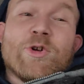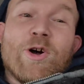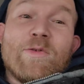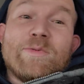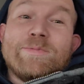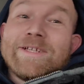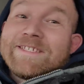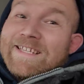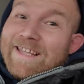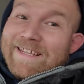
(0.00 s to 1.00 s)
Y'all have a
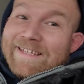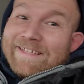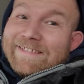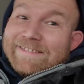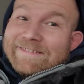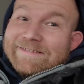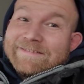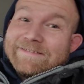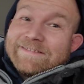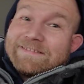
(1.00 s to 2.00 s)
blessed day.
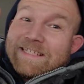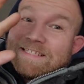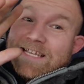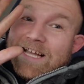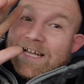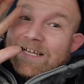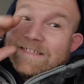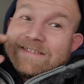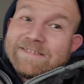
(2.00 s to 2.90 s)
Ta-ta.